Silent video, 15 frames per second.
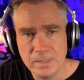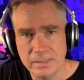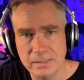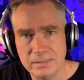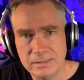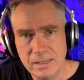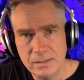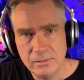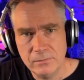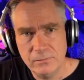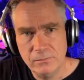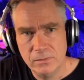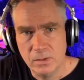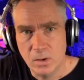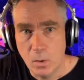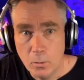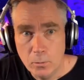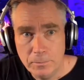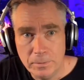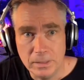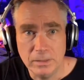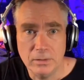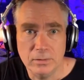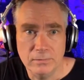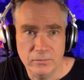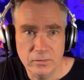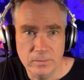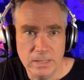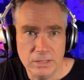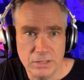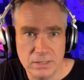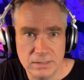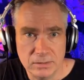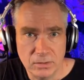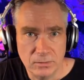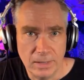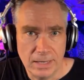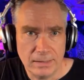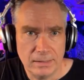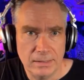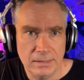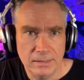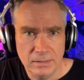Instead of hoping your information is correct,